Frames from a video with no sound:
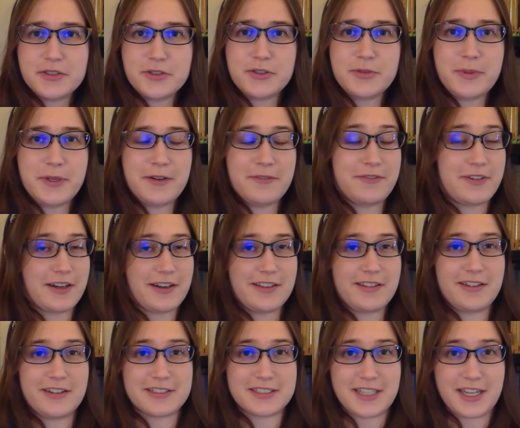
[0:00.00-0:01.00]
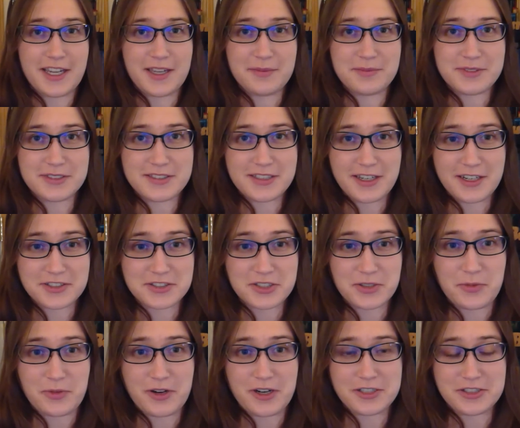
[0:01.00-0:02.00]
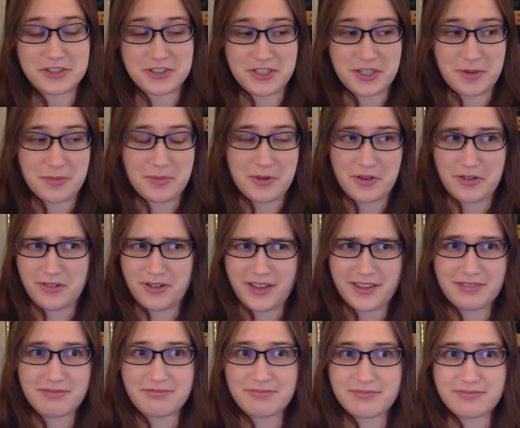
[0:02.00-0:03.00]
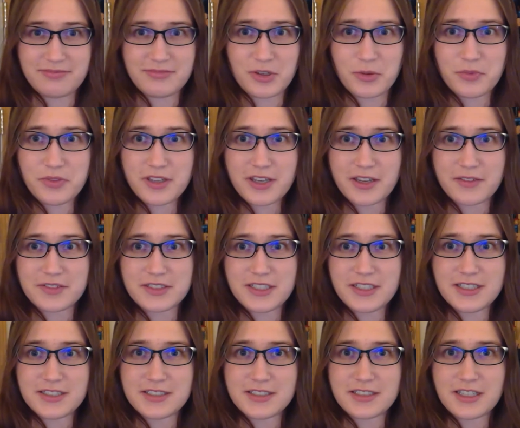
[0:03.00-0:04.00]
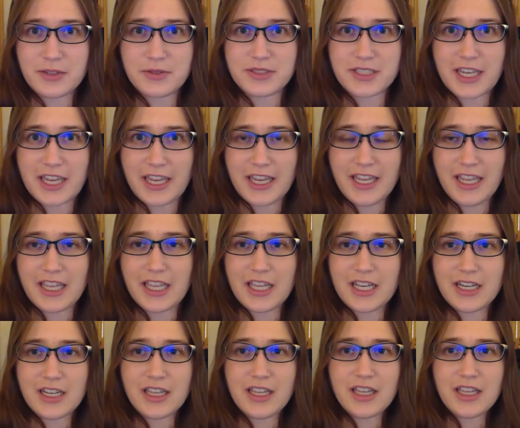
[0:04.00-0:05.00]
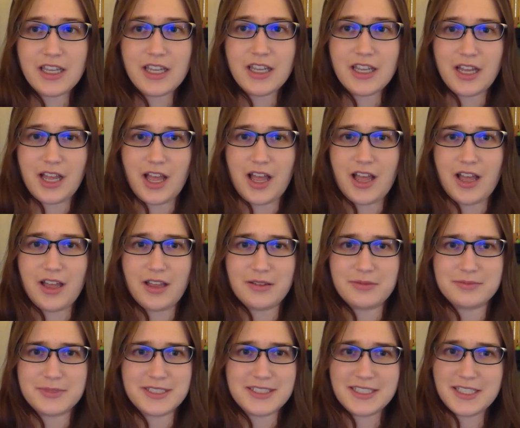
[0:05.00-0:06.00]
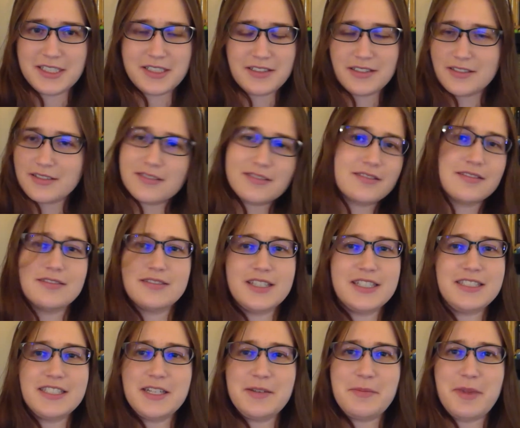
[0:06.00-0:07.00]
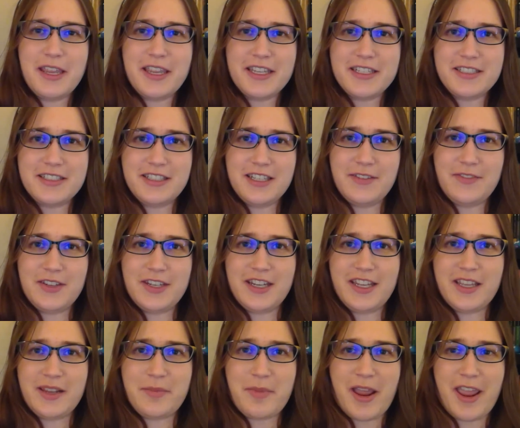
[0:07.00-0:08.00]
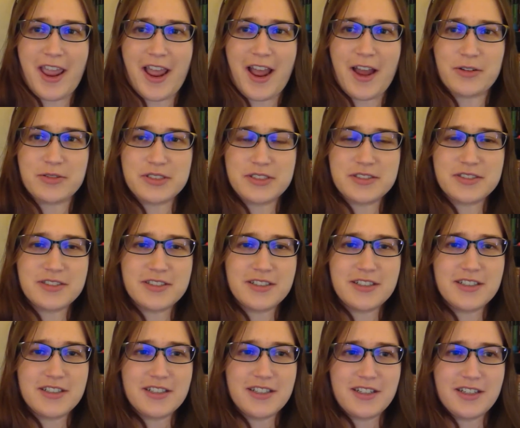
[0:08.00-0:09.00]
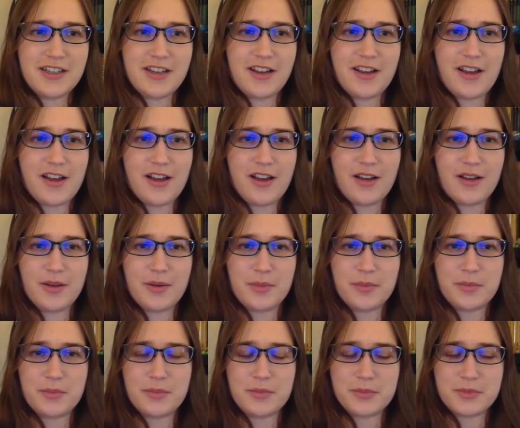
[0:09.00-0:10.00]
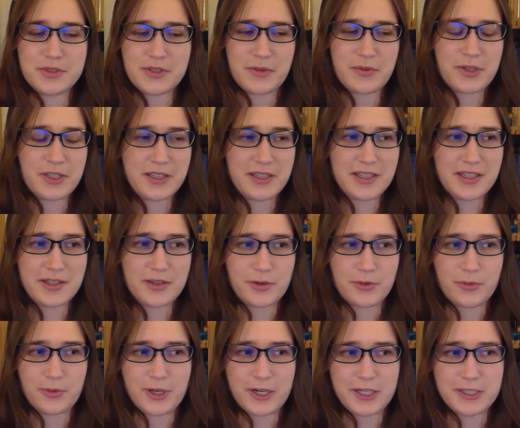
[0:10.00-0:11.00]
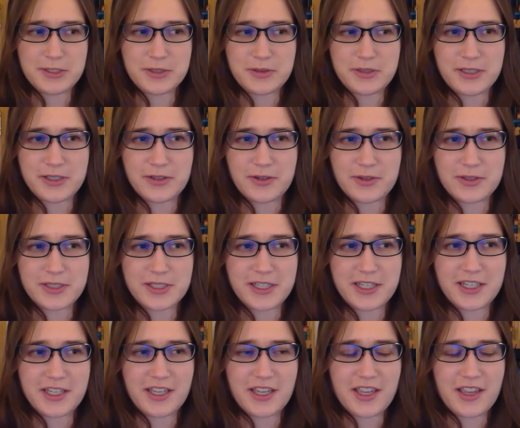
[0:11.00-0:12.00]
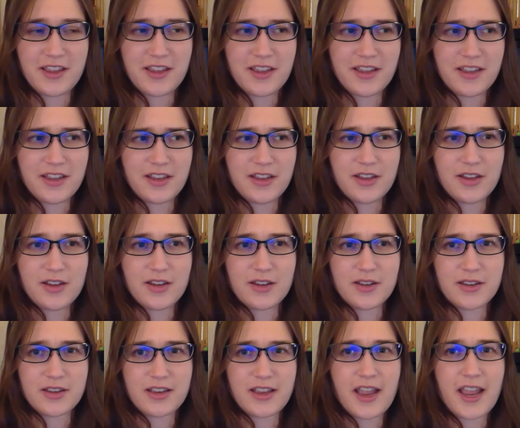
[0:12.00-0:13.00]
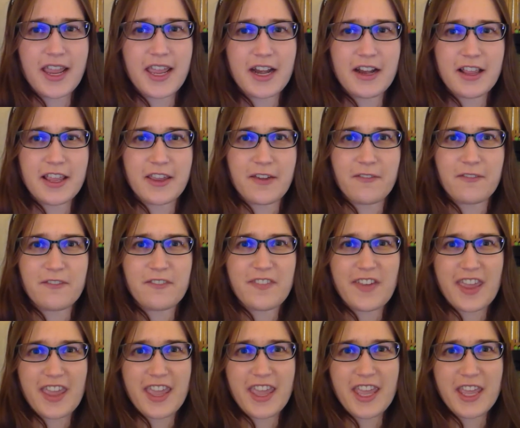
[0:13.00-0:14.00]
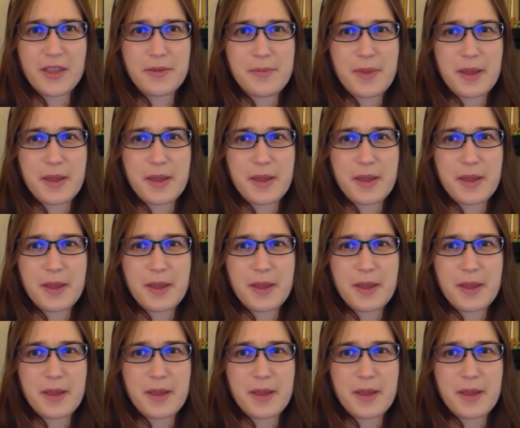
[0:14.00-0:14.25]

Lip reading: So it's been a very long time since I actually watched Dumbo. I don't think I've seen it since I was a kid. It didn't make it to DVD in my house. So I really went into it only... I had like a vague